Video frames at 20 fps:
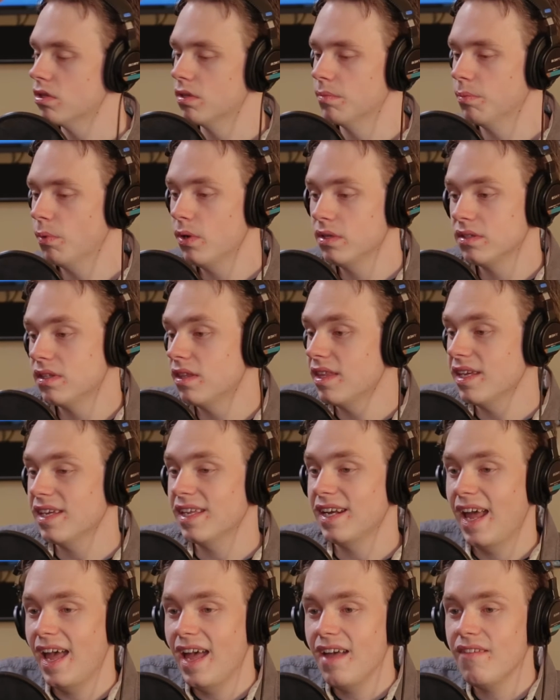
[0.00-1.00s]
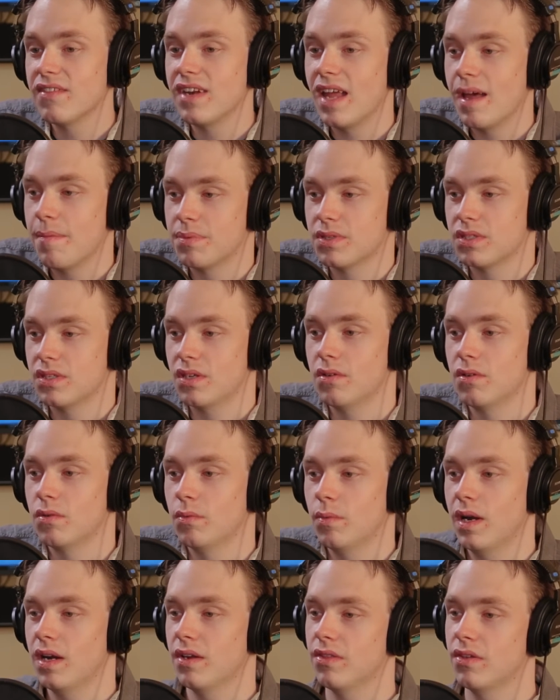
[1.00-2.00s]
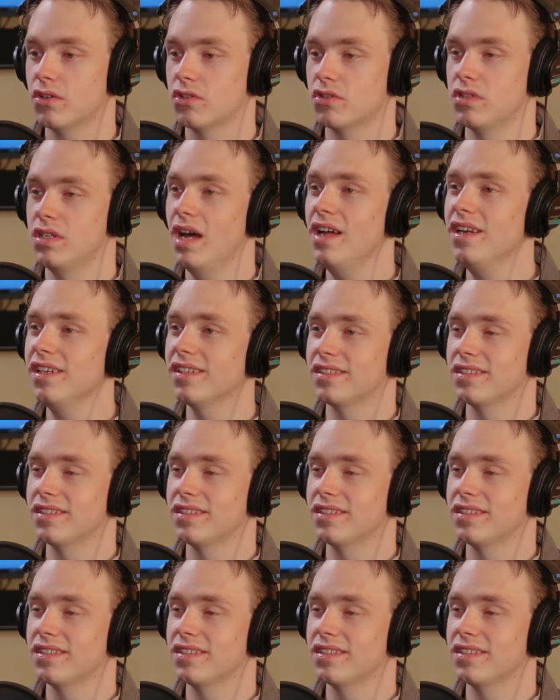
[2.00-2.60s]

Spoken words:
to the point that they can have an episode where there's not